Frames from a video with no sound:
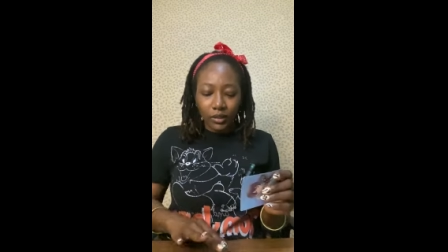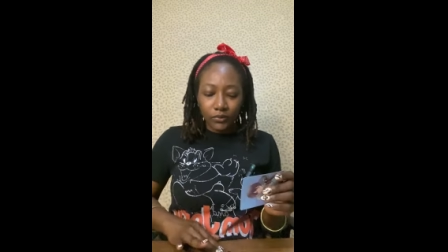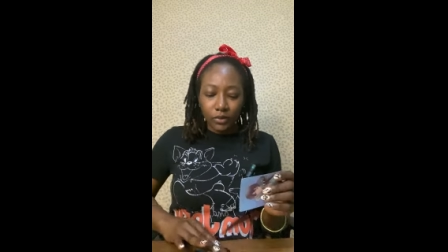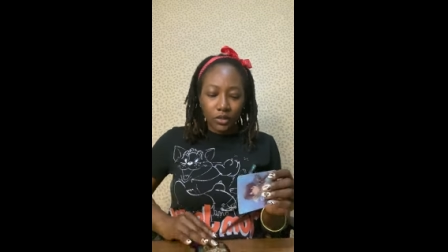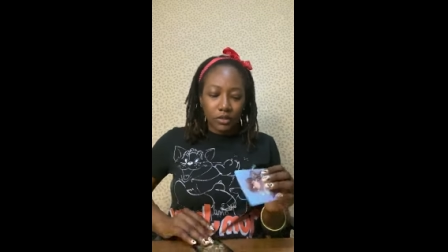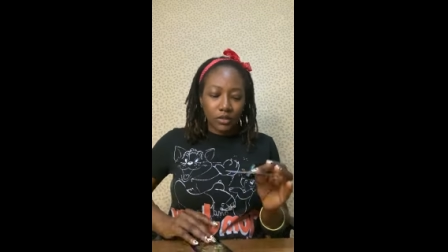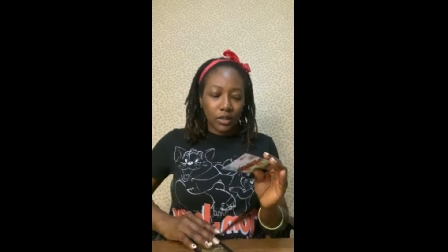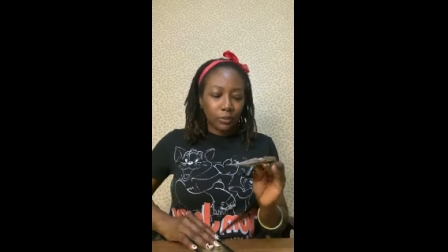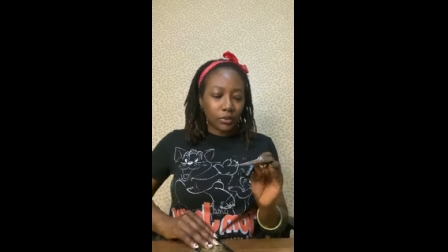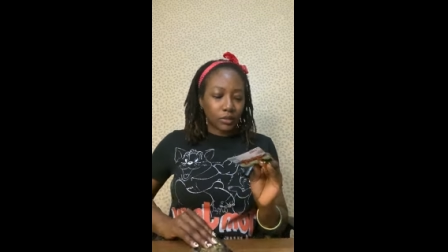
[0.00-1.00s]
you've got the
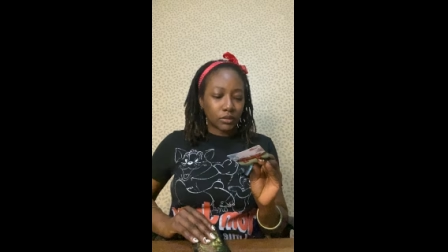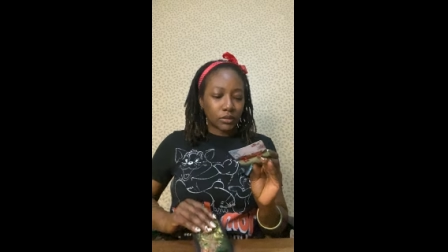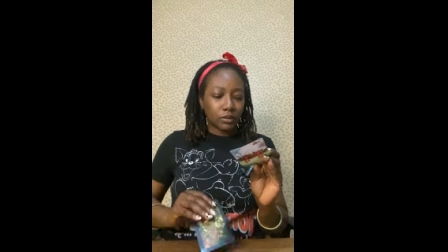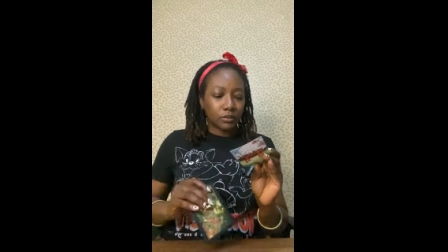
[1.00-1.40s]
serpent.